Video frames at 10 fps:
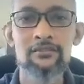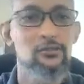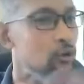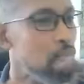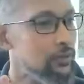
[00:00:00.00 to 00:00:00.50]

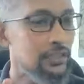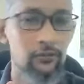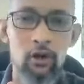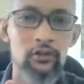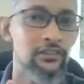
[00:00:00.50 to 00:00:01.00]
Don't believe
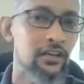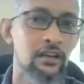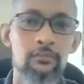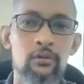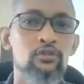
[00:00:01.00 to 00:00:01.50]
all this kind
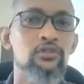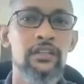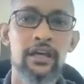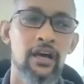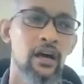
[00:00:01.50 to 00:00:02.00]
of bullshit
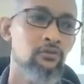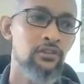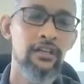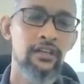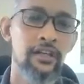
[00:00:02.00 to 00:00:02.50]
that
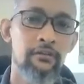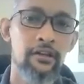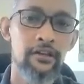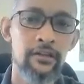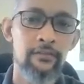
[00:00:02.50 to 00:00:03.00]
outside there, right?
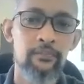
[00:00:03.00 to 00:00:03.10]
Okay?